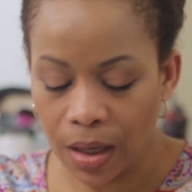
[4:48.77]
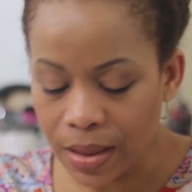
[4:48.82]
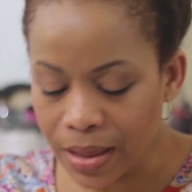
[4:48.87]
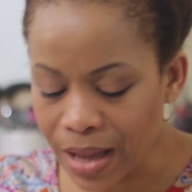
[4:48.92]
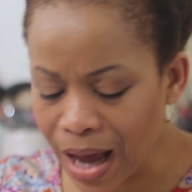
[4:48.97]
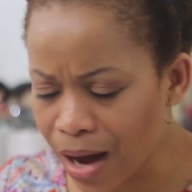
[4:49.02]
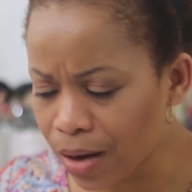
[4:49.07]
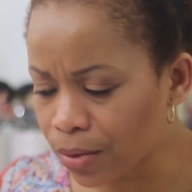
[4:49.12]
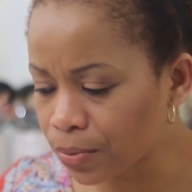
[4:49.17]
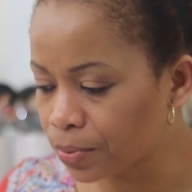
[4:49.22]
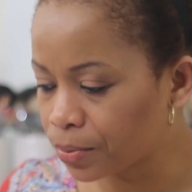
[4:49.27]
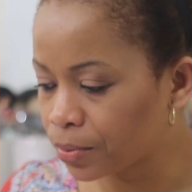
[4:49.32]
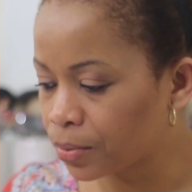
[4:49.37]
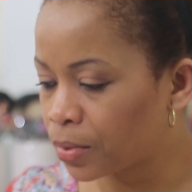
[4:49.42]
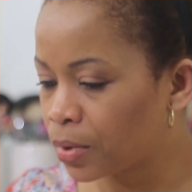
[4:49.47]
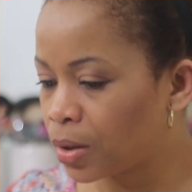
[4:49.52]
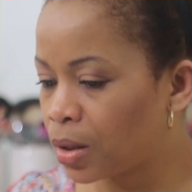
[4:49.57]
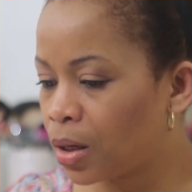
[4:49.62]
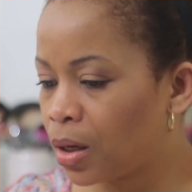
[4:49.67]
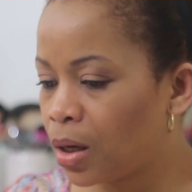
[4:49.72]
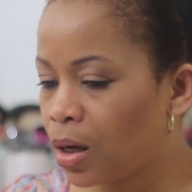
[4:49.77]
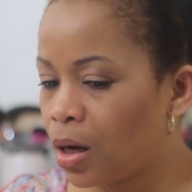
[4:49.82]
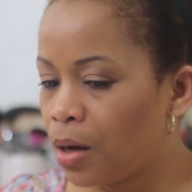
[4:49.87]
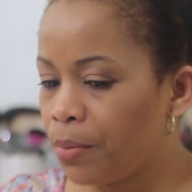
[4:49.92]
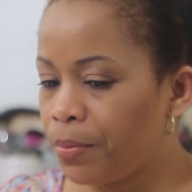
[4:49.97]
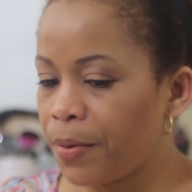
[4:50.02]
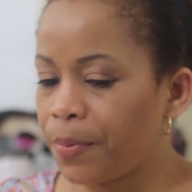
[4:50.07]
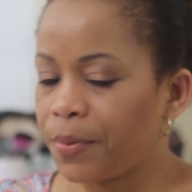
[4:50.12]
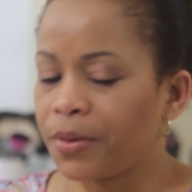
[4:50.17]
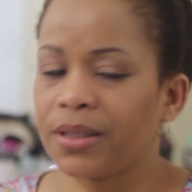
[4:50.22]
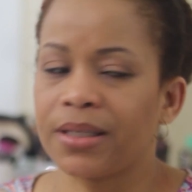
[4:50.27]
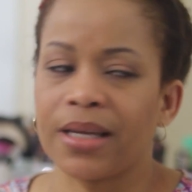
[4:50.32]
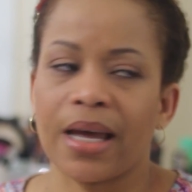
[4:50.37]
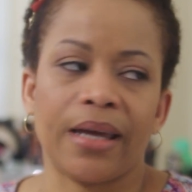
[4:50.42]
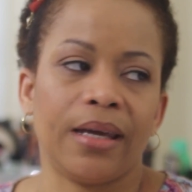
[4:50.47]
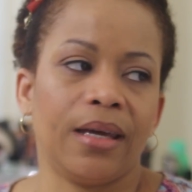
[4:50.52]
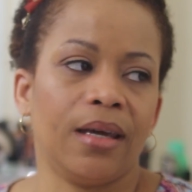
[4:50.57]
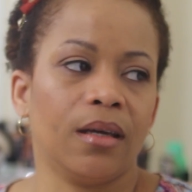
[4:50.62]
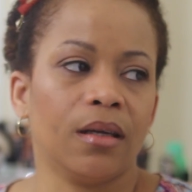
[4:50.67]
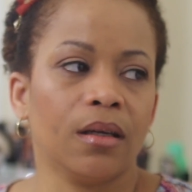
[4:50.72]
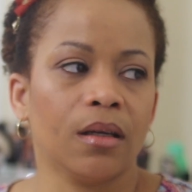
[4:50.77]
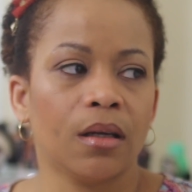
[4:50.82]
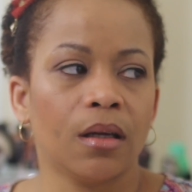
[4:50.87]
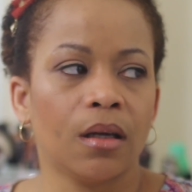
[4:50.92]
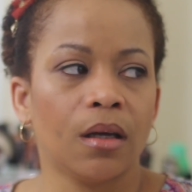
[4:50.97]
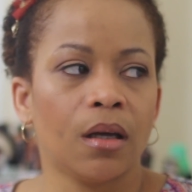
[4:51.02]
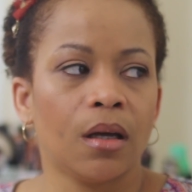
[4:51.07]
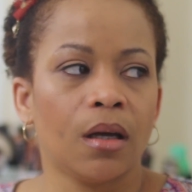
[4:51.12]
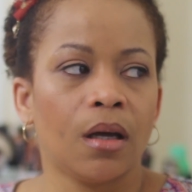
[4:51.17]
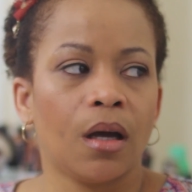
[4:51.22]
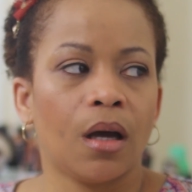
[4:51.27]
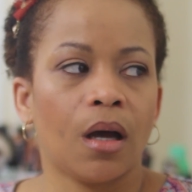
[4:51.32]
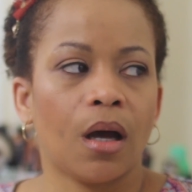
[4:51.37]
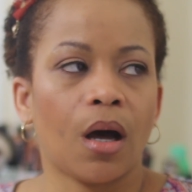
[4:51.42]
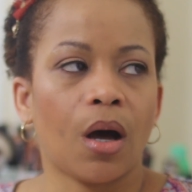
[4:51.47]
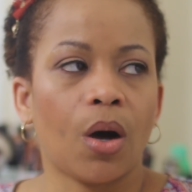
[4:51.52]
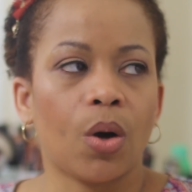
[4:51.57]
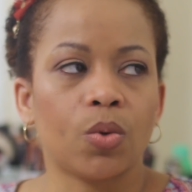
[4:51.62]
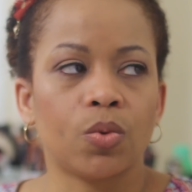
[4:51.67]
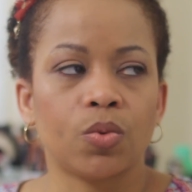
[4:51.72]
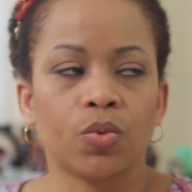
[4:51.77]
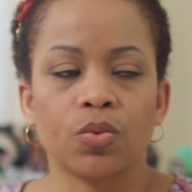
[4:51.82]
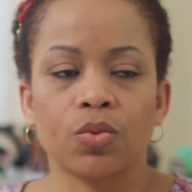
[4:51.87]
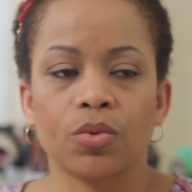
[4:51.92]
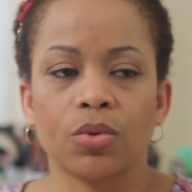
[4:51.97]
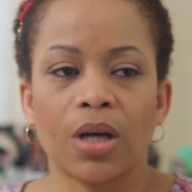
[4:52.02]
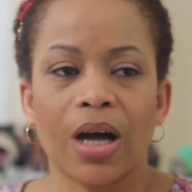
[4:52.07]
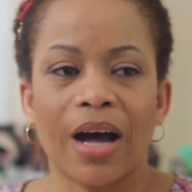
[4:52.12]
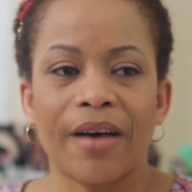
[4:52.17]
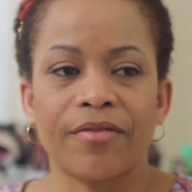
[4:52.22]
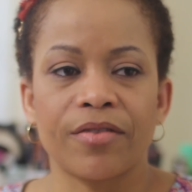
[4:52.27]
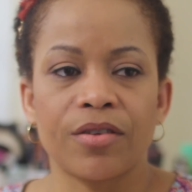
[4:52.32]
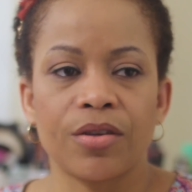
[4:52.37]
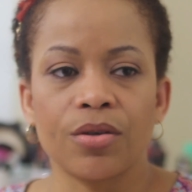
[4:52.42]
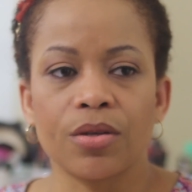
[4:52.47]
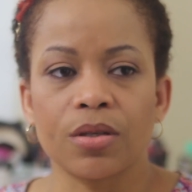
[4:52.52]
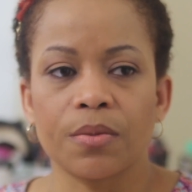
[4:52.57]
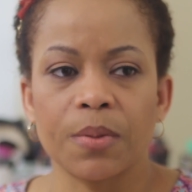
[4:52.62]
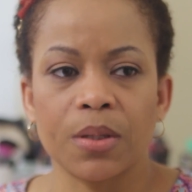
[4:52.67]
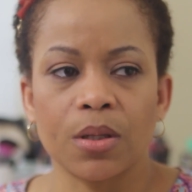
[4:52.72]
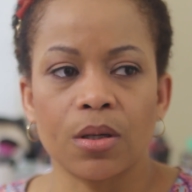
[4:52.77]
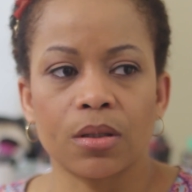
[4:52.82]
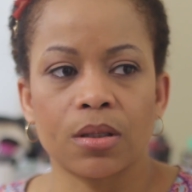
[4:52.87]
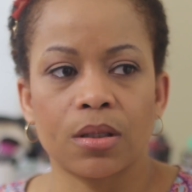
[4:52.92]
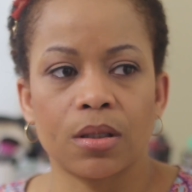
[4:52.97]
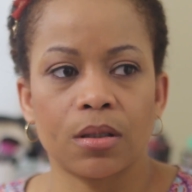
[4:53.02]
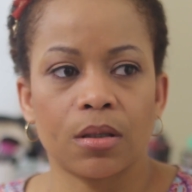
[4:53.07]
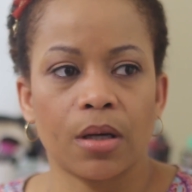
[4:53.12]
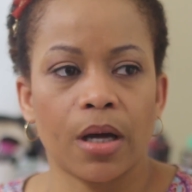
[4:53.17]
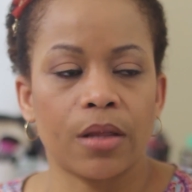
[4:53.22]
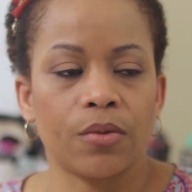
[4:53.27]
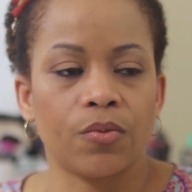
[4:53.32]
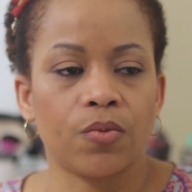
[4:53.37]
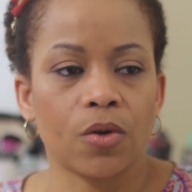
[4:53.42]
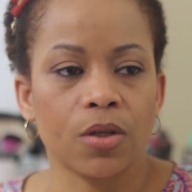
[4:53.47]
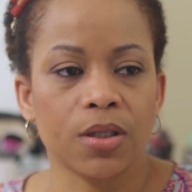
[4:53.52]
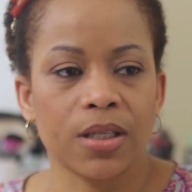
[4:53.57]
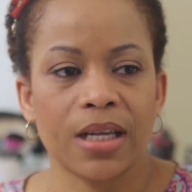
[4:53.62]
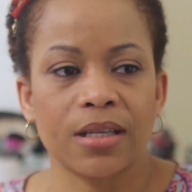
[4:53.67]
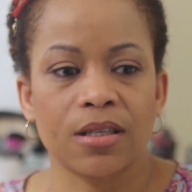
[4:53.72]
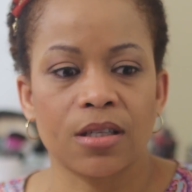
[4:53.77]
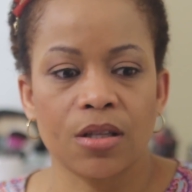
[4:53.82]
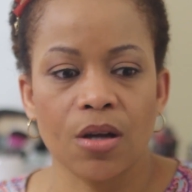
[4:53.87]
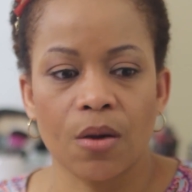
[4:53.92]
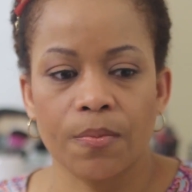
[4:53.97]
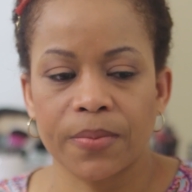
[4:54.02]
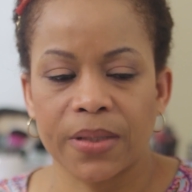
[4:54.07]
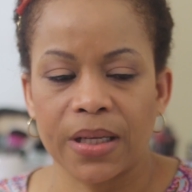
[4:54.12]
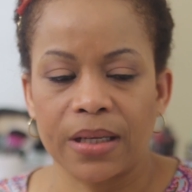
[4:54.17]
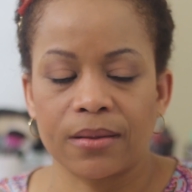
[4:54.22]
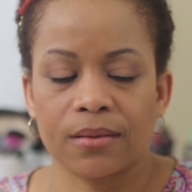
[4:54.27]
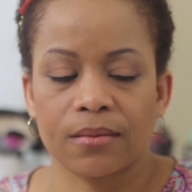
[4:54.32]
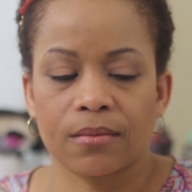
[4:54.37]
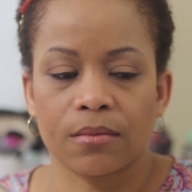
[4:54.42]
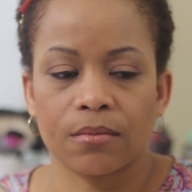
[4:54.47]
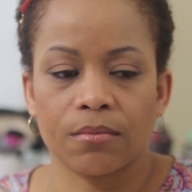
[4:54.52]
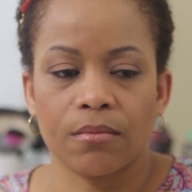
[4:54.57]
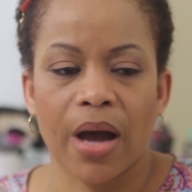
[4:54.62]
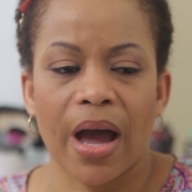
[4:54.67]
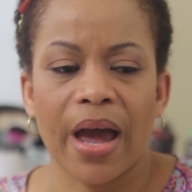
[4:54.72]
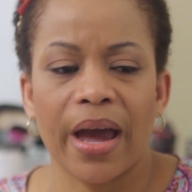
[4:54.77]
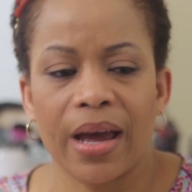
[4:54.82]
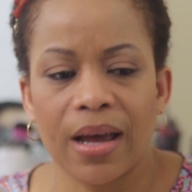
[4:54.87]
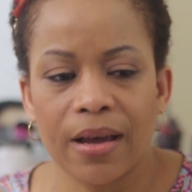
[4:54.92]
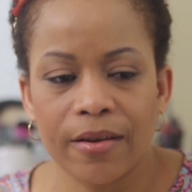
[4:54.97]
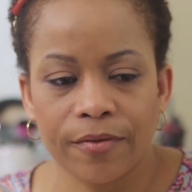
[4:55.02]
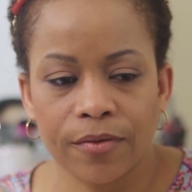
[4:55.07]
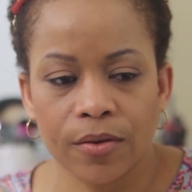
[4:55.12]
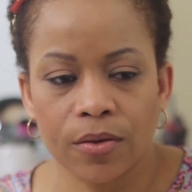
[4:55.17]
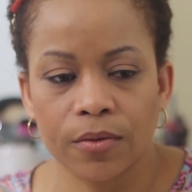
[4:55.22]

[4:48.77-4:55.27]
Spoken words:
Now, people saying, oh, I've used minoxidil and once I stopped it, my hair